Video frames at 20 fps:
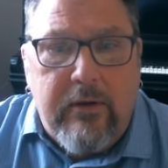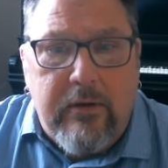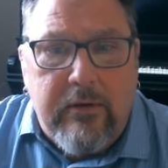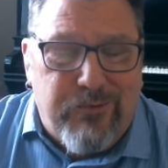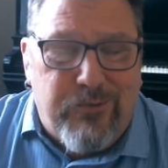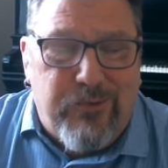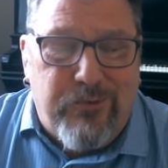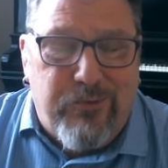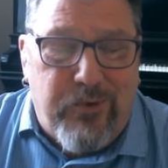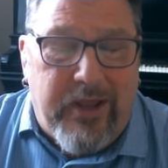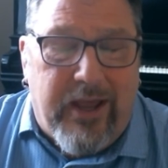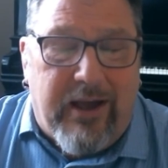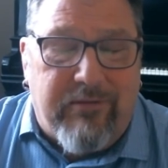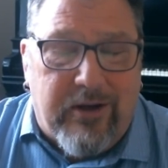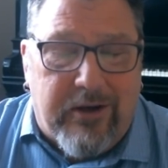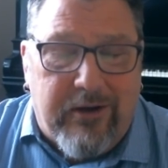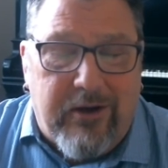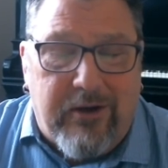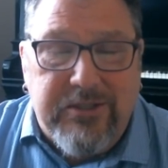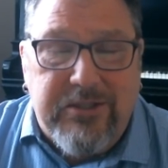We have
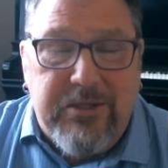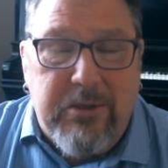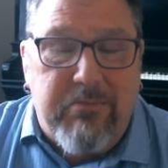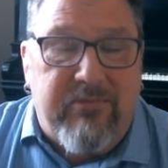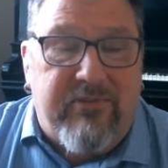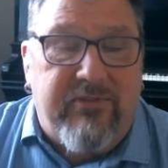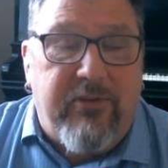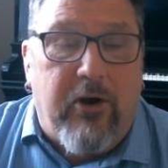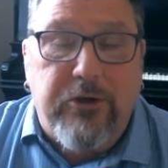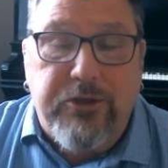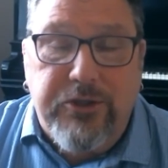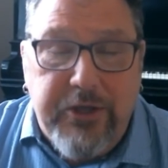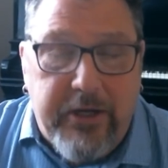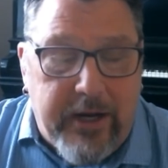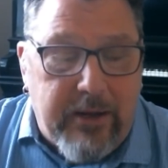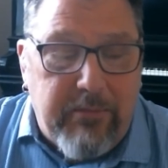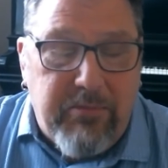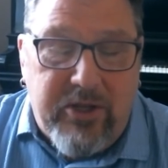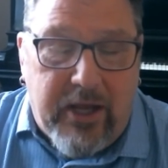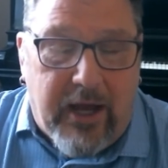a custom function
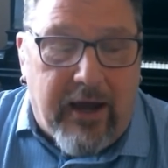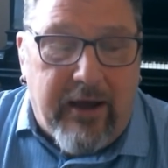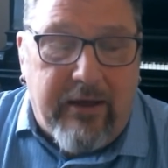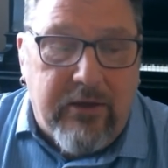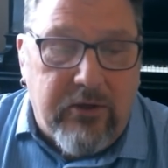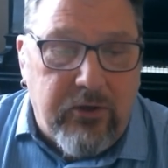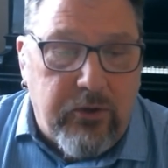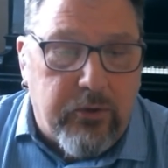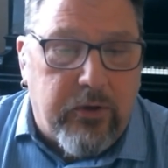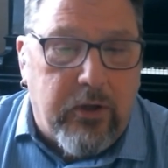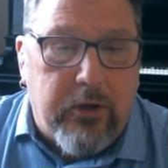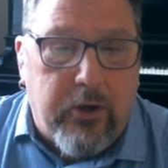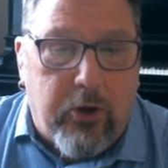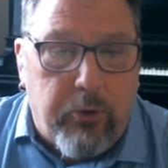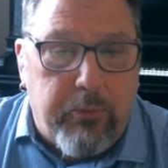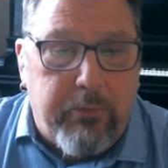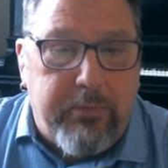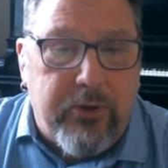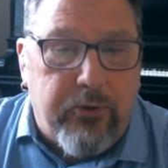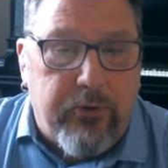API that you can
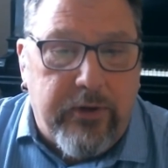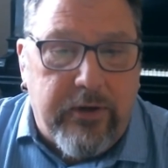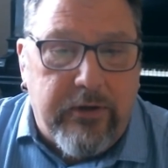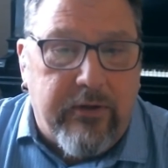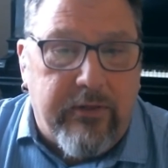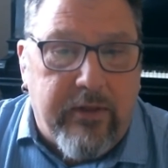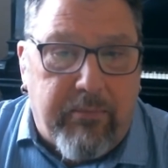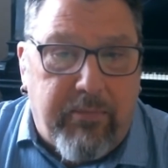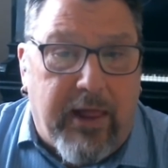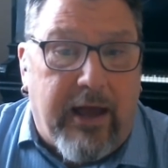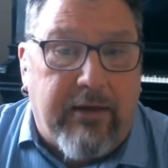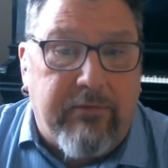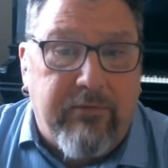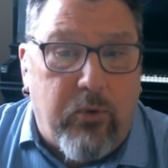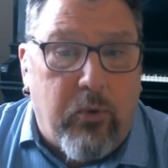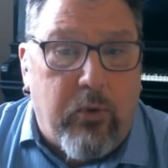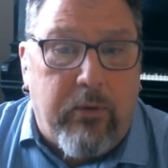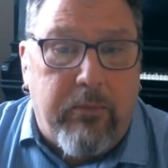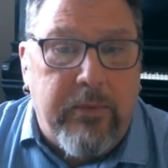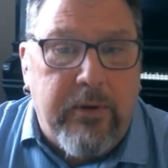go build into the
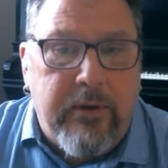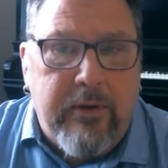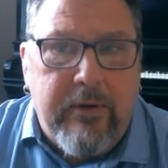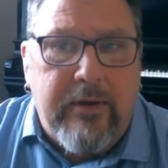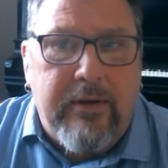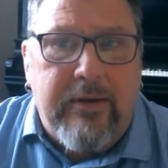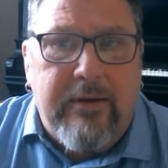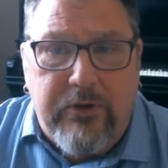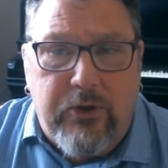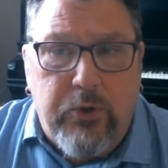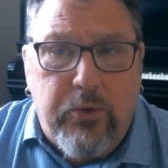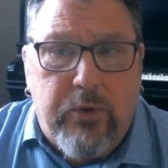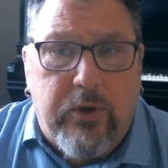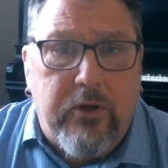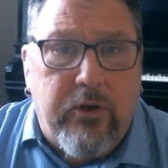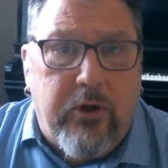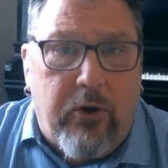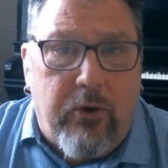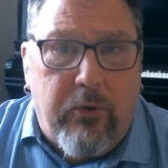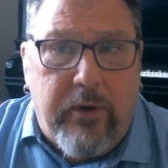platforms. You
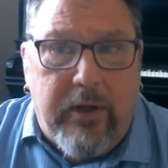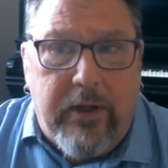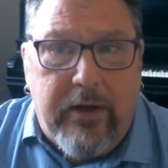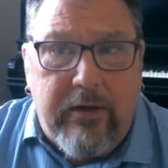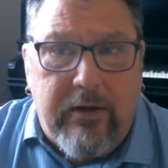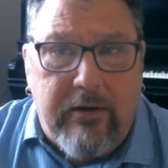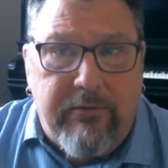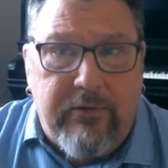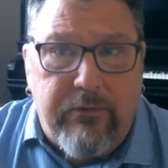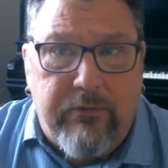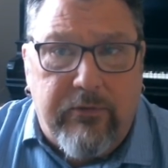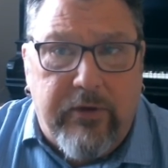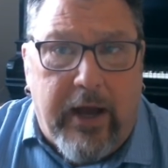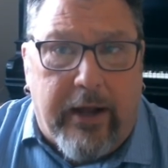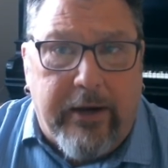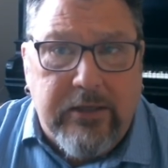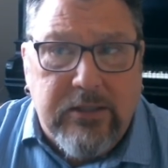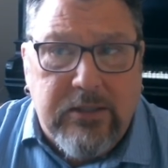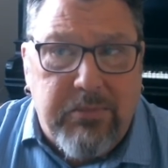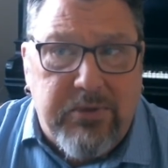can go in, and if you've
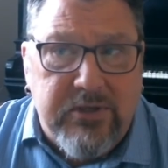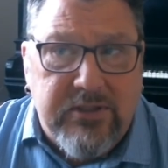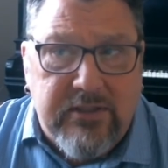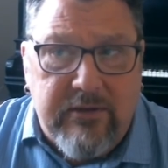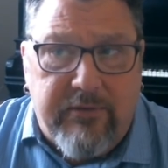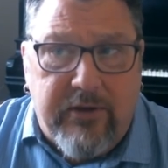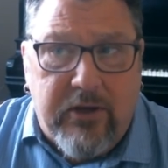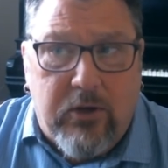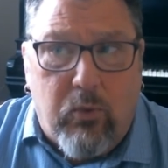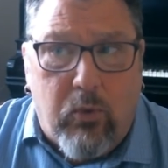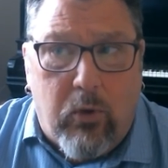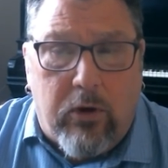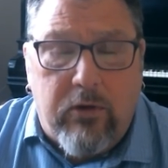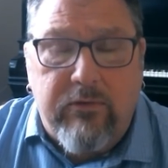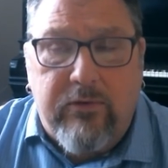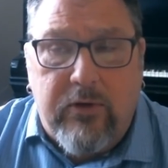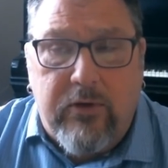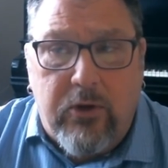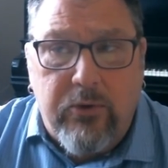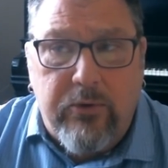got a specific
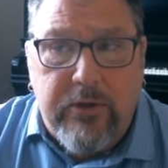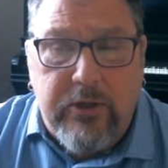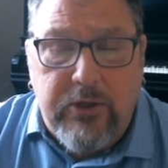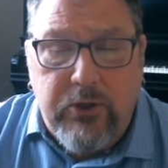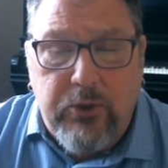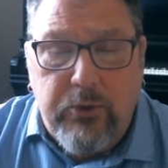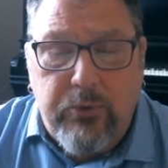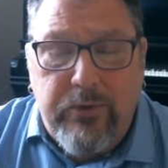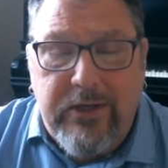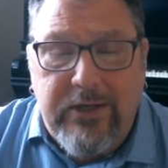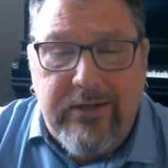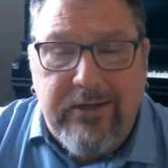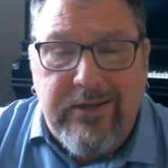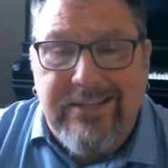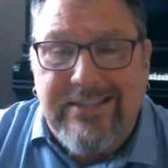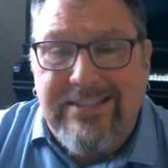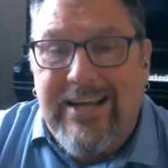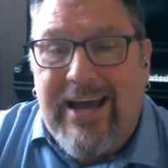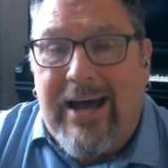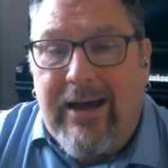workflow that you need
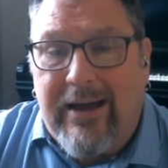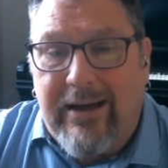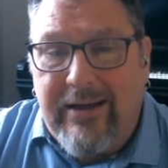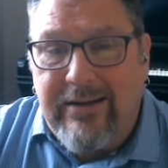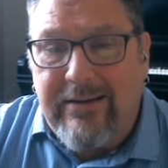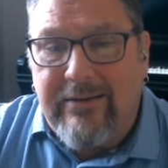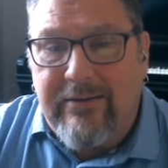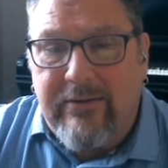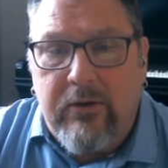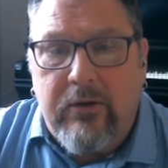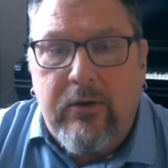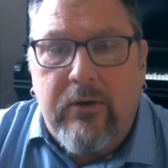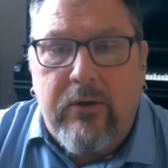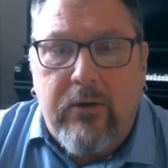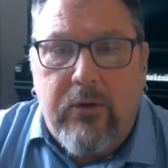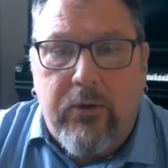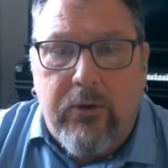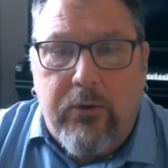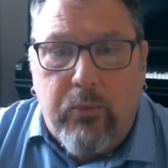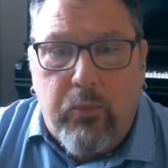designed,
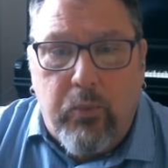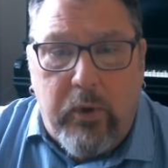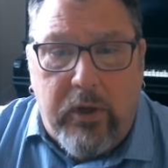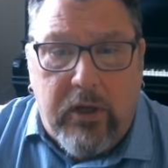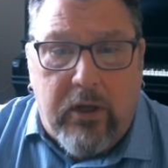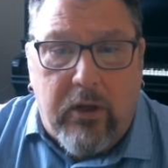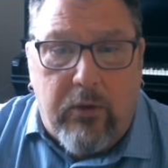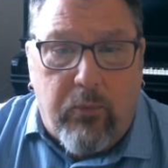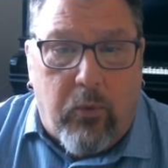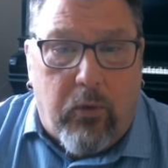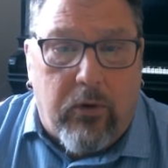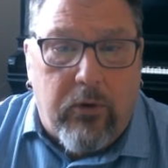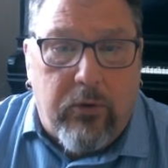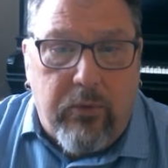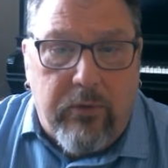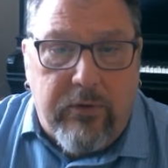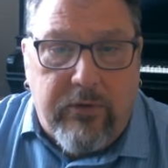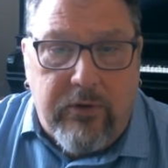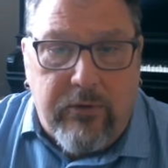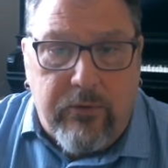we can work
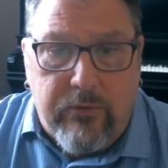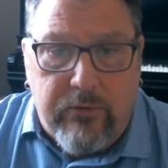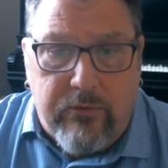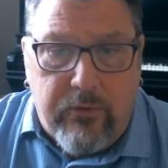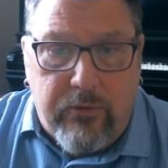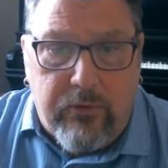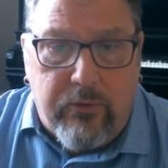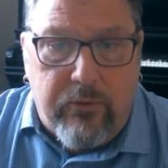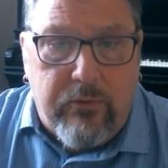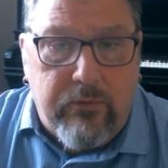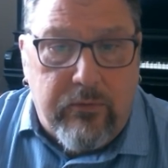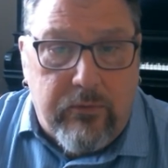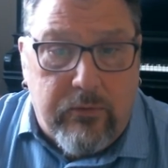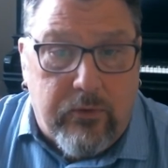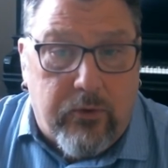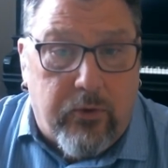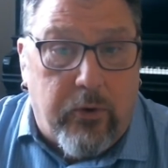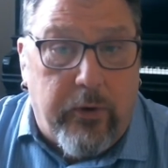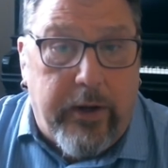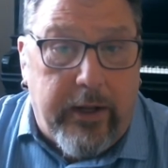with you to
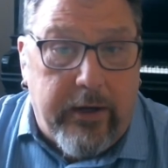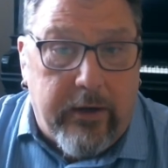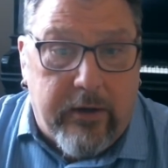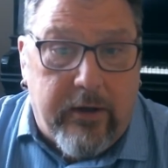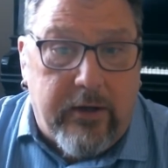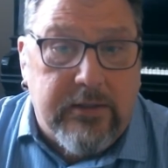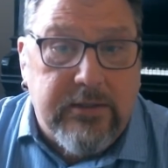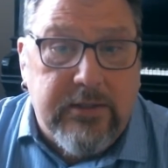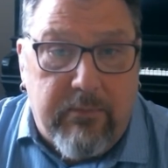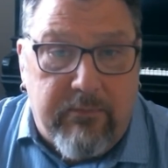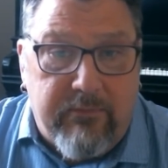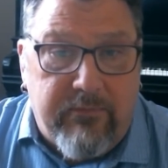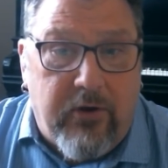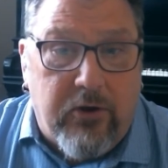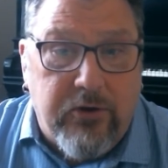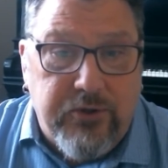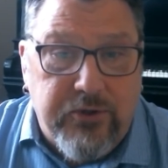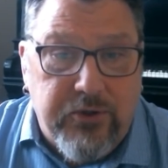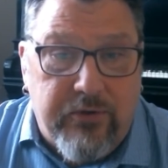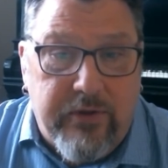create a custom
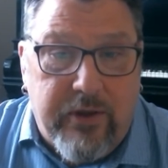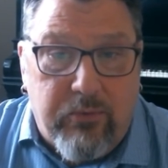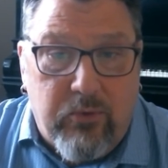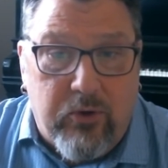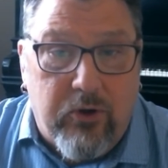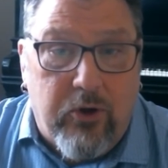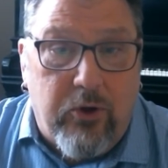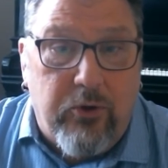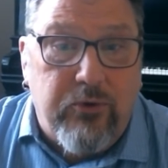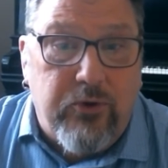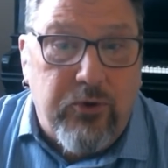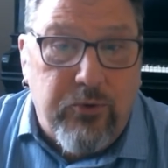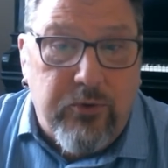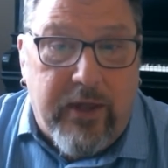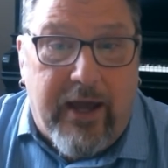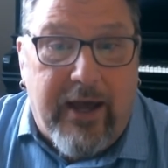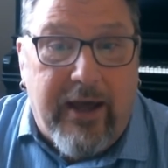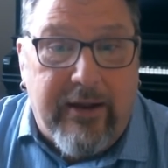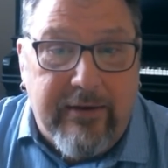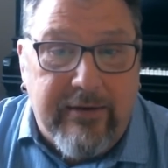function that will go do
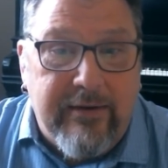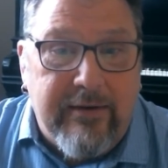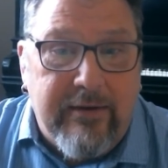that